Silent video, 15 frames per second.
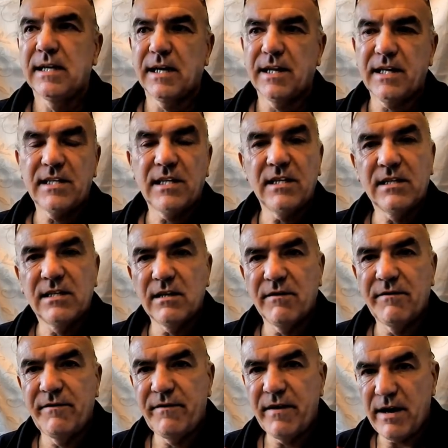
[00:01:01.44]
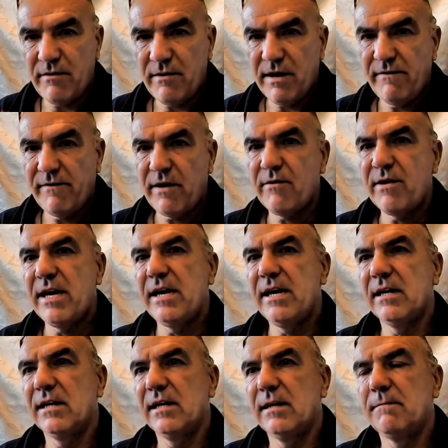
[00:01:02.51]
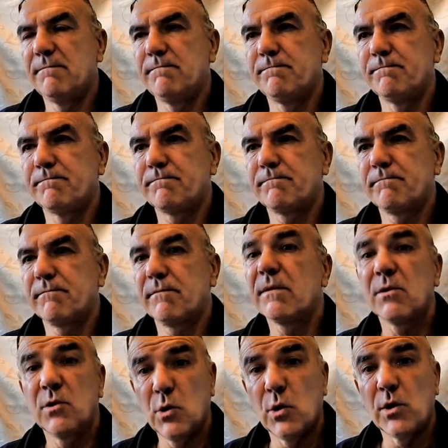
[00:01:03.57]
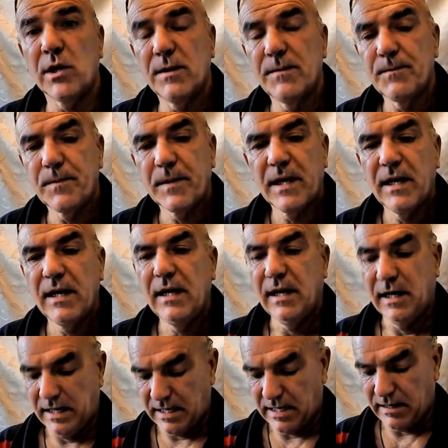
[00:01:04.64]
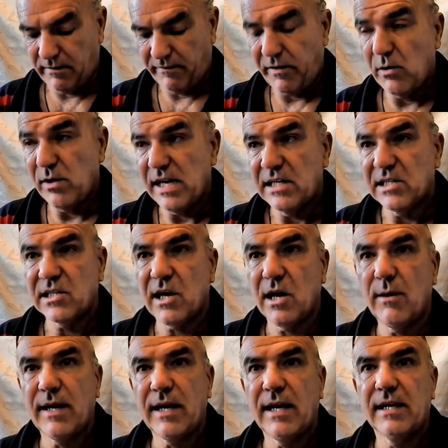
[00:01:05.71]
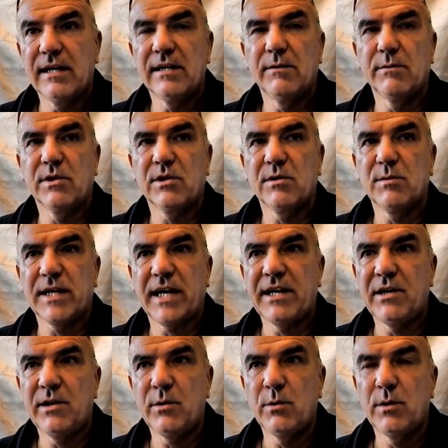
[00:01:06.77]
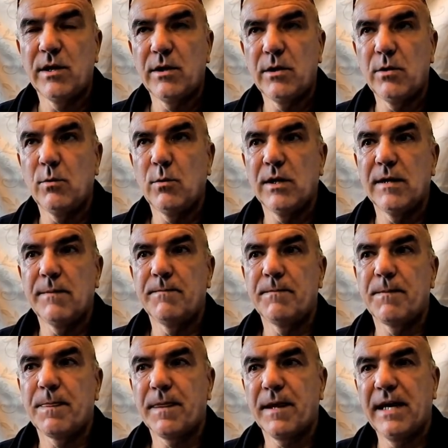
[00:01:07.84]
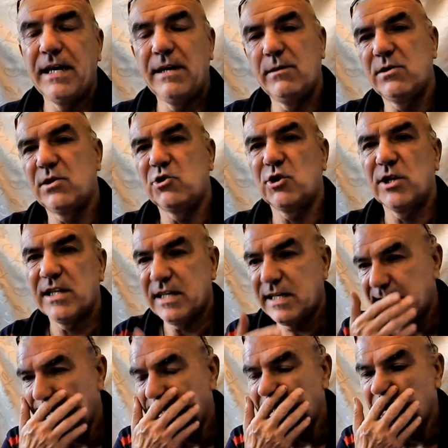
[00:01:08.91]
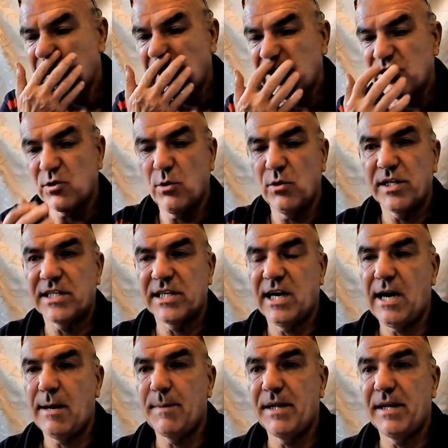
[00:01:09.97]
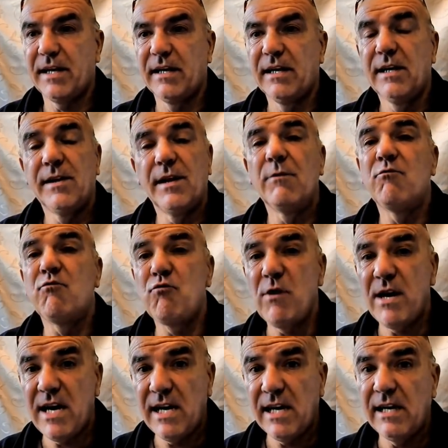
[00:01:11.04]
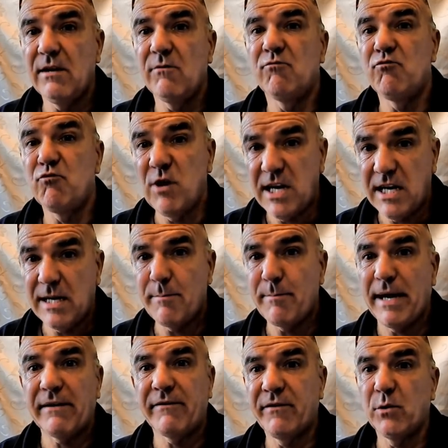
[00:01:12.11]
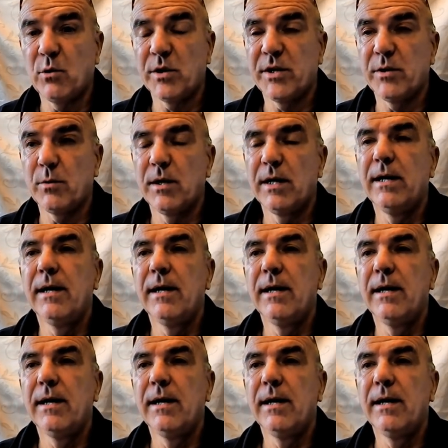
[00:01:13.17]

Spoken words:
Now this is very, very good. A few years ago there was someone I knew who he used to drink these energy drinks all the time, and they're really, really bad for you.